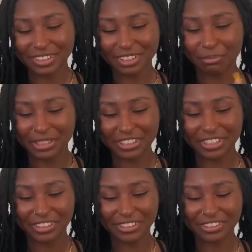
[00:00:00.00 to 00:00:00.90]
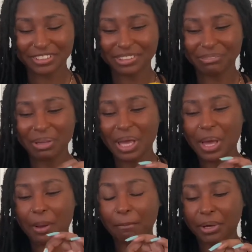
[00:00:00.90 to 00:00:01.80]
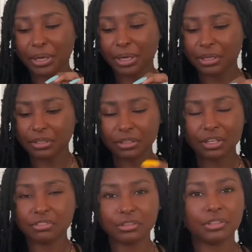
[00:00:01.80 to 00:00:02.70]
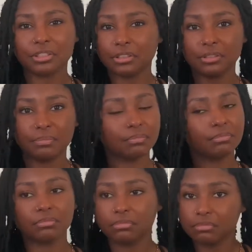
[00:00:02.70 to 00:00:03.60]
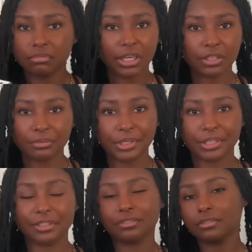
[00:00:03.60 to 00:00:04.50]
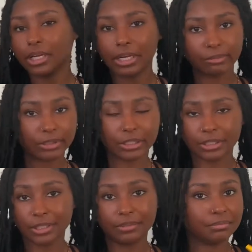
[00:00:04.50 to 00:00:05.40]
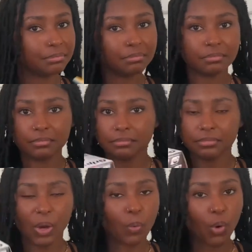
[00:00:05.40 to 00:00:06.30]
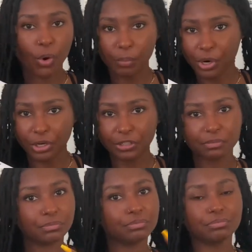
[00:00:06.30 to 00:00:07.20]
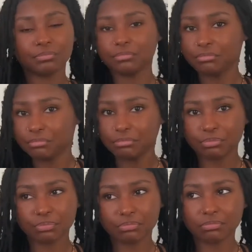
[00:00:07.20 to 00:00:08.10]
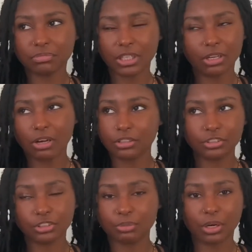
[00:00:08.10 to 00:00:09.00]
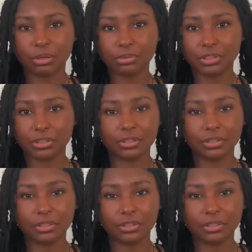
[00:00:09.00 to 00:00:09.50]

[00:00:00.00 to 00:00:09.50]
I mentioned I needed some. But gloves, you can get them anywhere. Amazon, Walmart, the Dollar Tree probably.